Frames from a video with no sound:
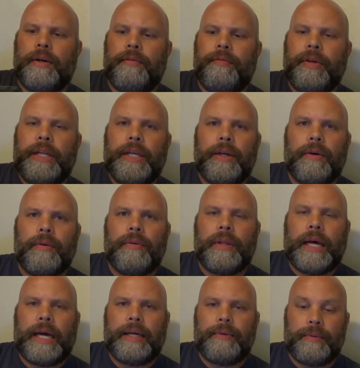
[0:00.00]

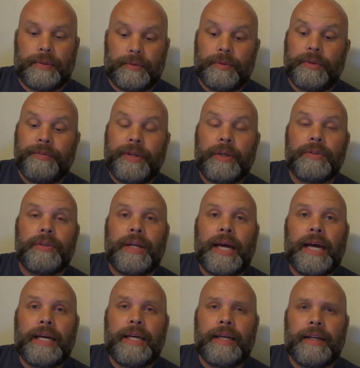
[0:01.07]
video's
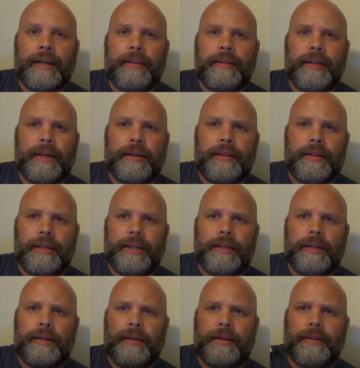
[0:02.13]
lacking, I think
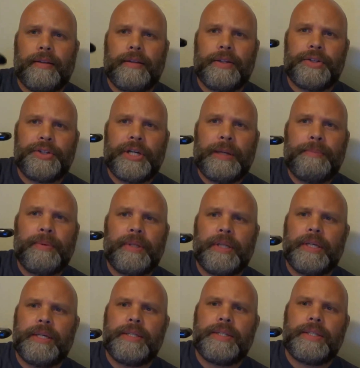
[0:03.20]
the shape of
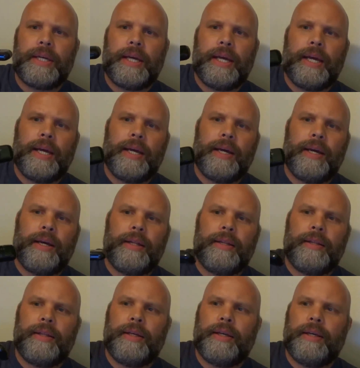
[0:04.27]
this
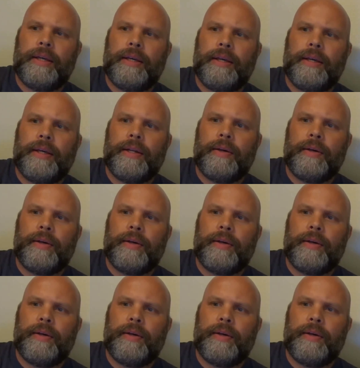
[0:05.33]
and the